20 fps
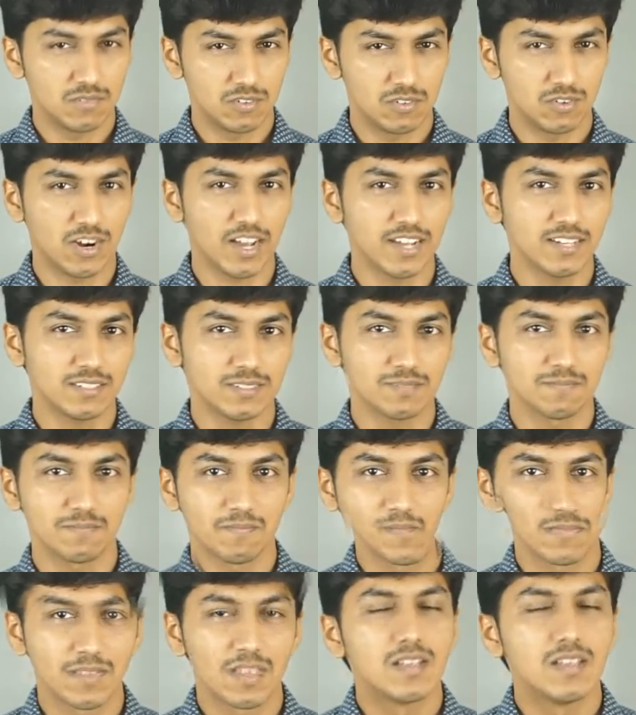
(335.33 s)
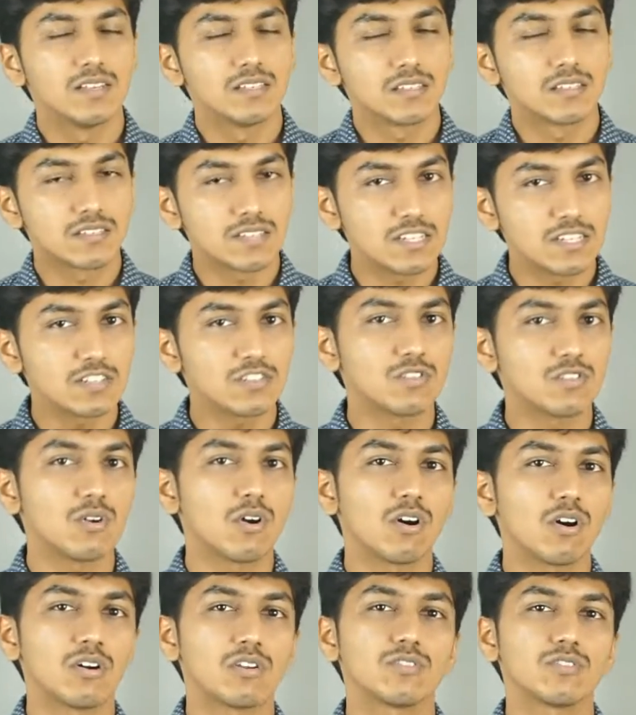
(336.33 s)
right? Since
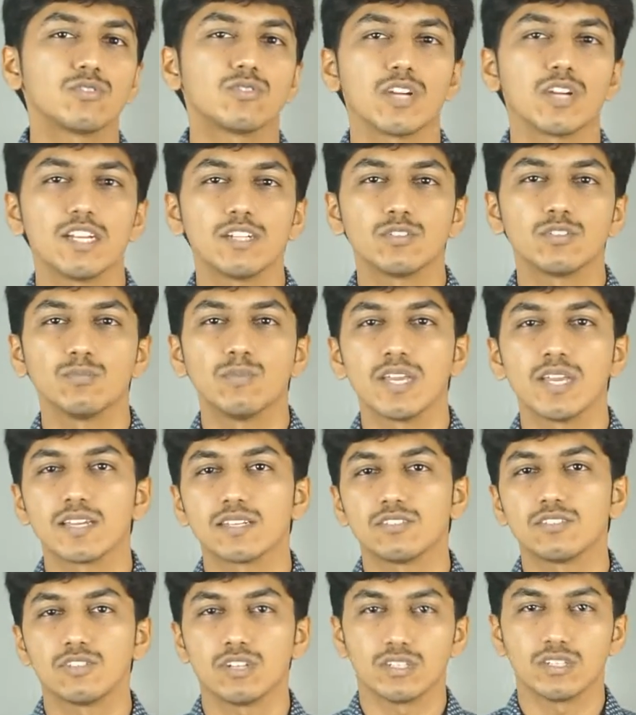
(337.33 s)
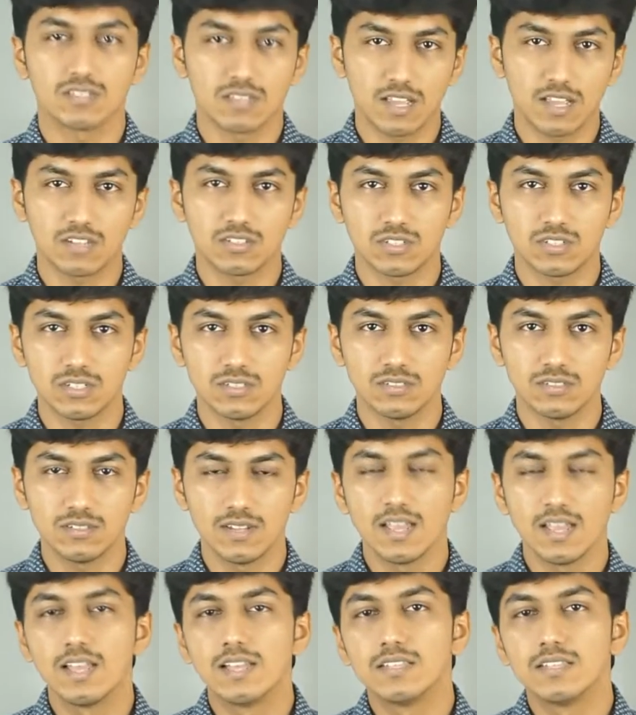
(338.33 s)
you're trying to make a transaction,